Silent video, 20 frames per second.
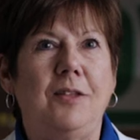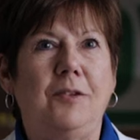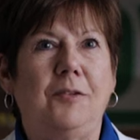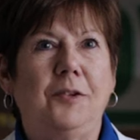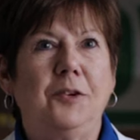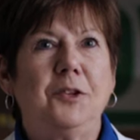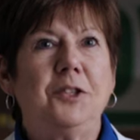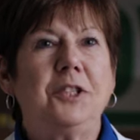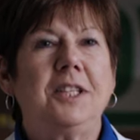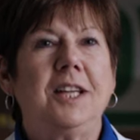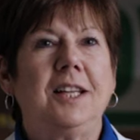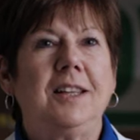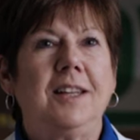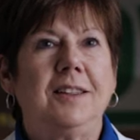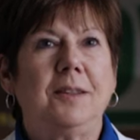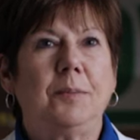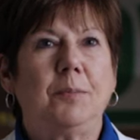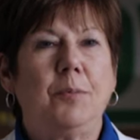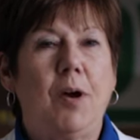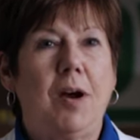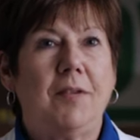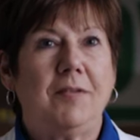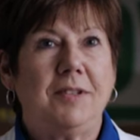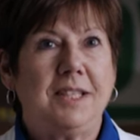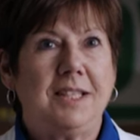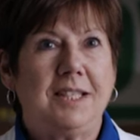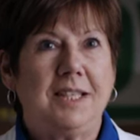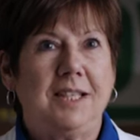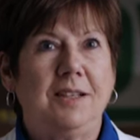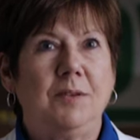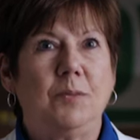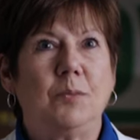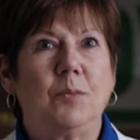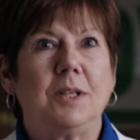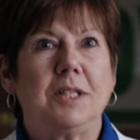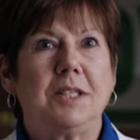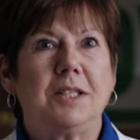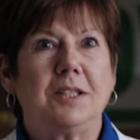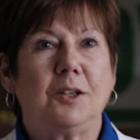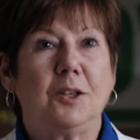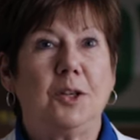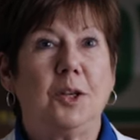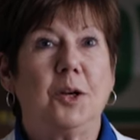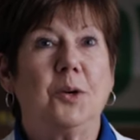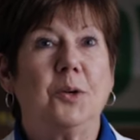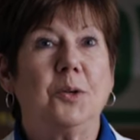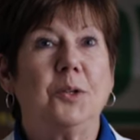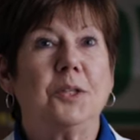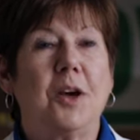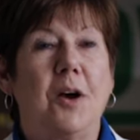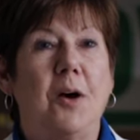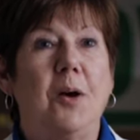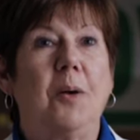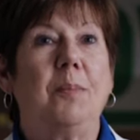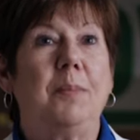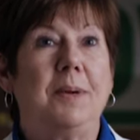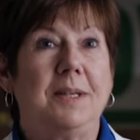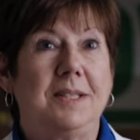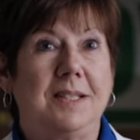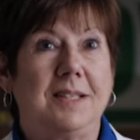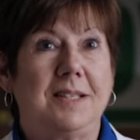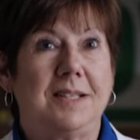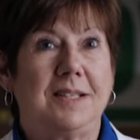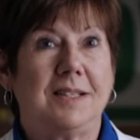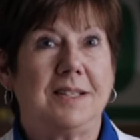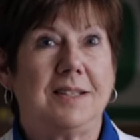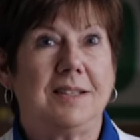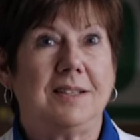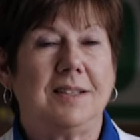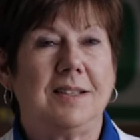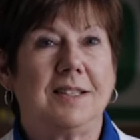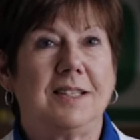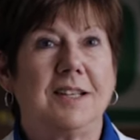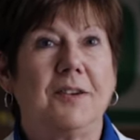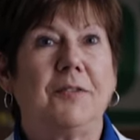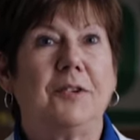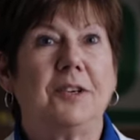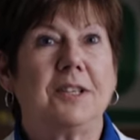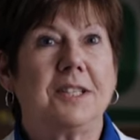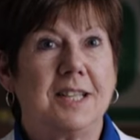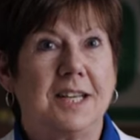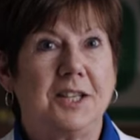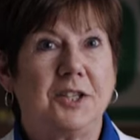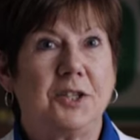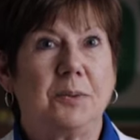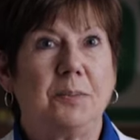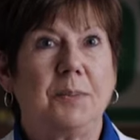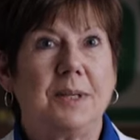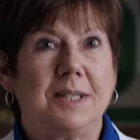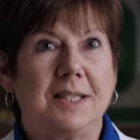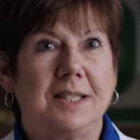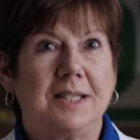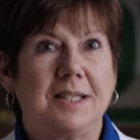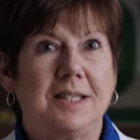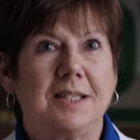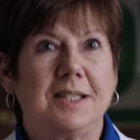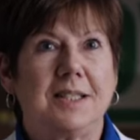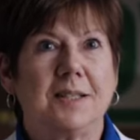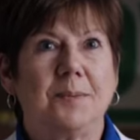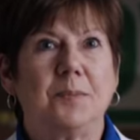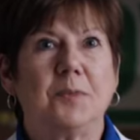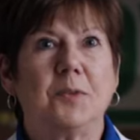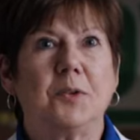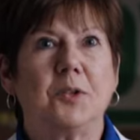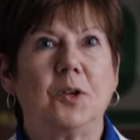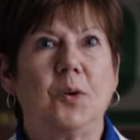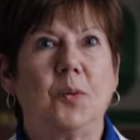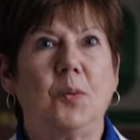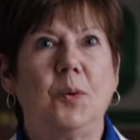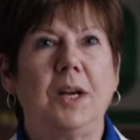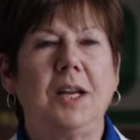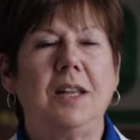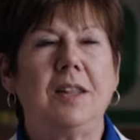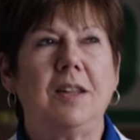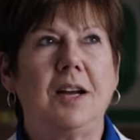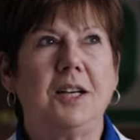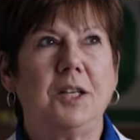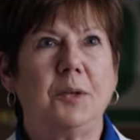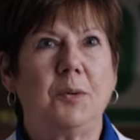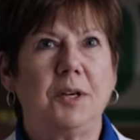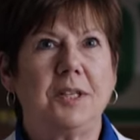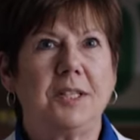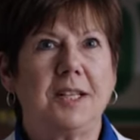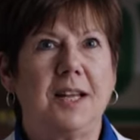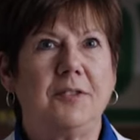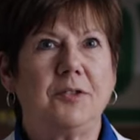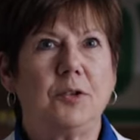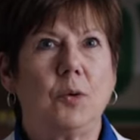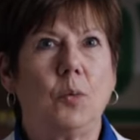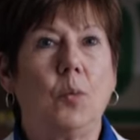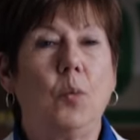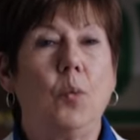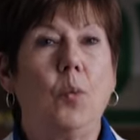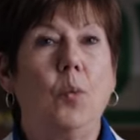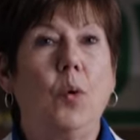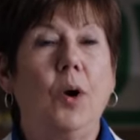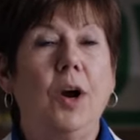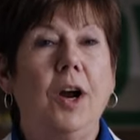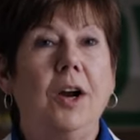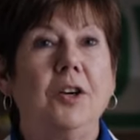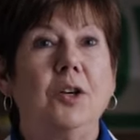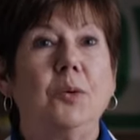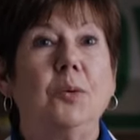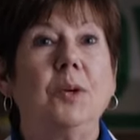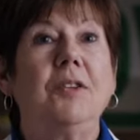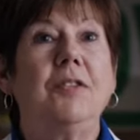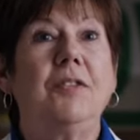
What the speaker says: the first thing that the province did was to close all businesses except for essential businesses. So we thought to ourselves, where do we